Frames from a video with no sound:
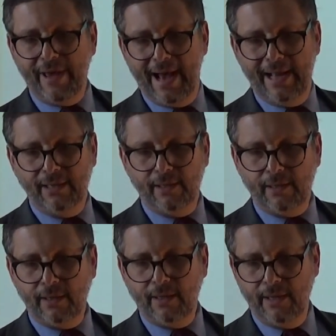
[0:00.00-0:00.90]
that
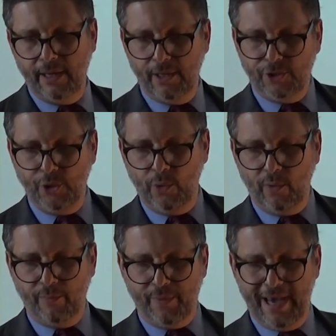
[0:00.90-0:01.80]
to
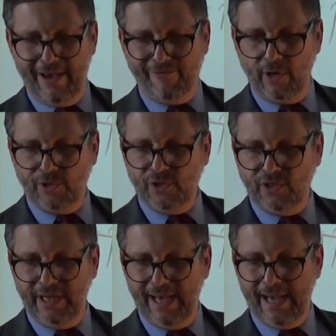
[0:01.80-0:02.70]
P versus
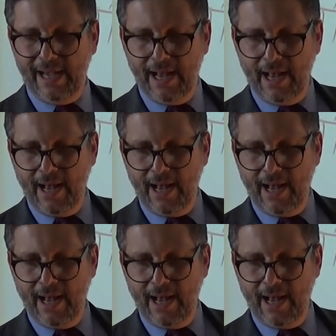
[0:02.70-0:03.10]
D,